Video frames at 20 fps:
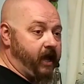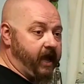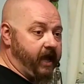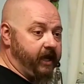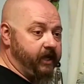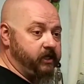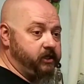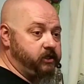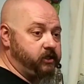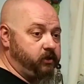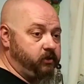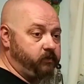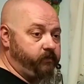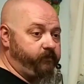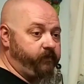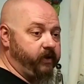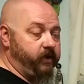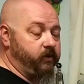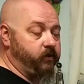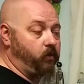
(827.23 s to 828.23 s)
as you
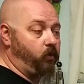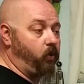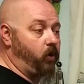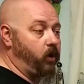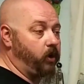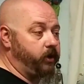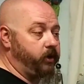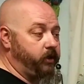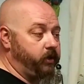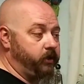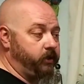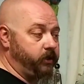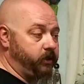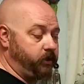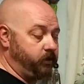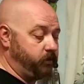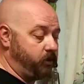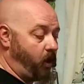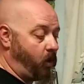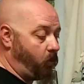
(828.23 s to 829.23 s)
fill the water.
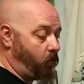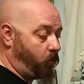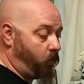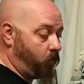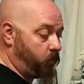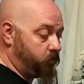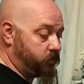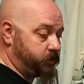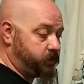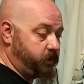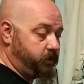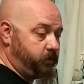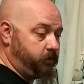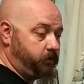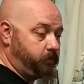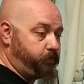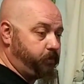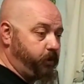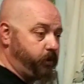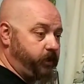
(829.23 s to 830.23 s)
You don't want
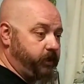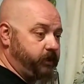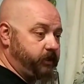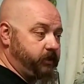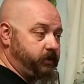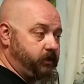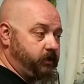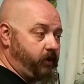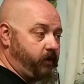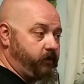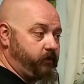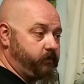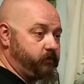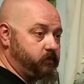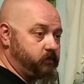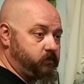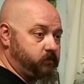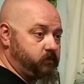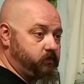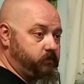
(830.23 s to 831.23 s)
to put, you know,
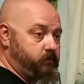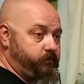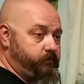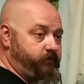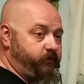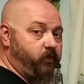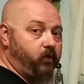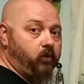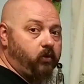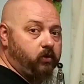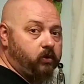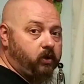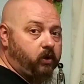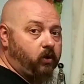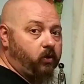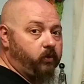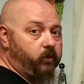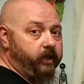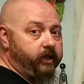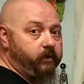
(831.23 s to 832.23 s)
full
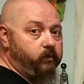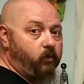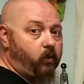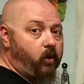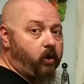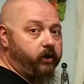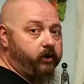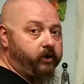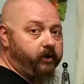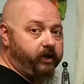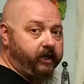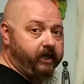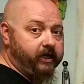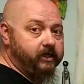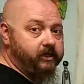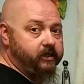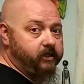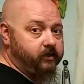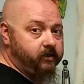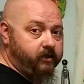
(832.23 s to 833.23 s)
chlorine water
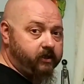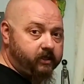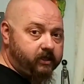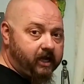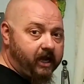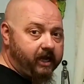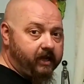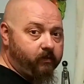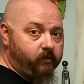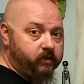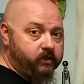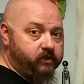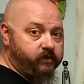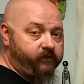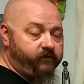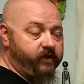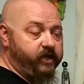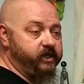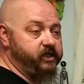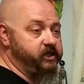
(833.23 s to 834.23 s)
into the tank with
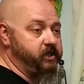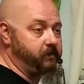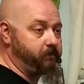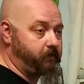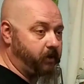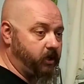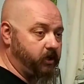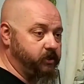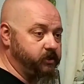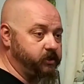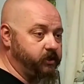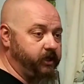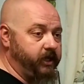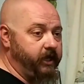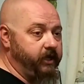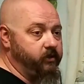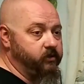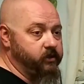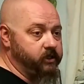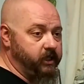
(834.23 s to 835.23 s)
your fish. It burns their
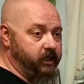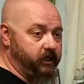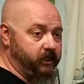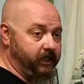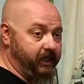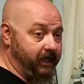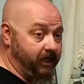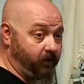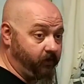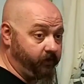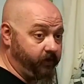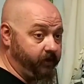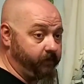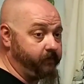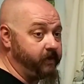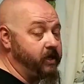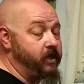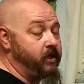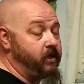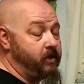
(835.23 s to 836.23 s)
gills, it'll kill them.
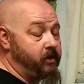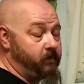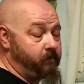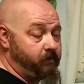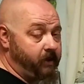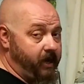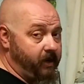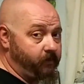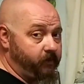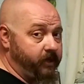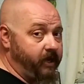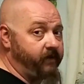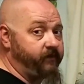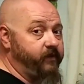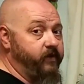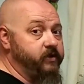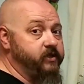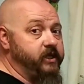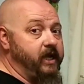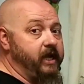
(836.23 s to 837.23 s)
Back when I
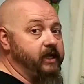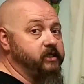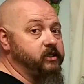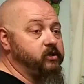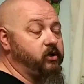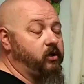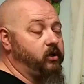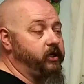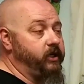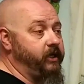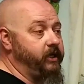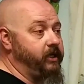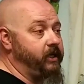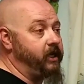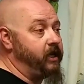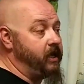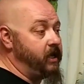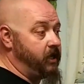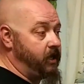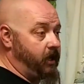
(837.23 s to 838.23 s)
first got started,
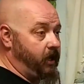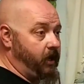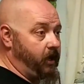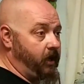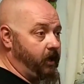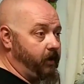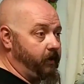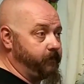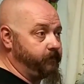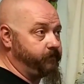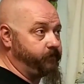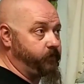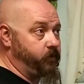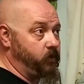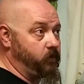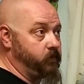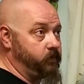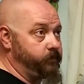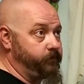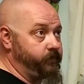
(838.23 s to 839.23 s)

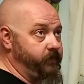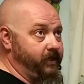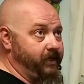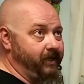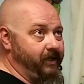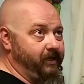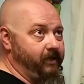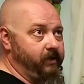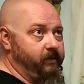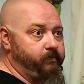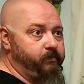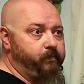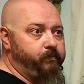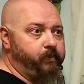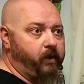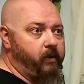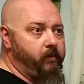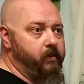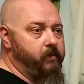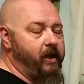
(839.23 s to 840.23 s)

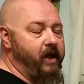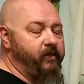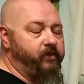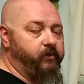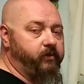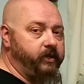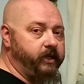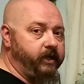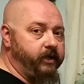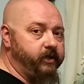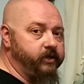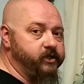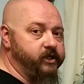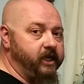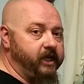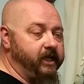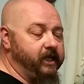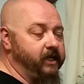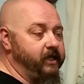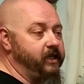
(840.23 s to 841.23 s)
probably about 3 years
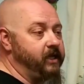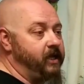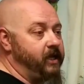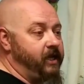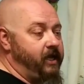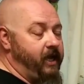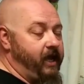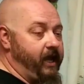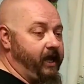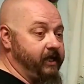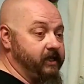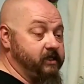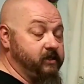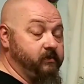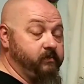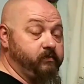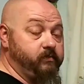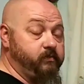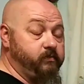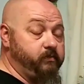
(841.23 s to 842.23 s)
in, had
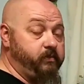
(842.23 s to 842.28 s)
some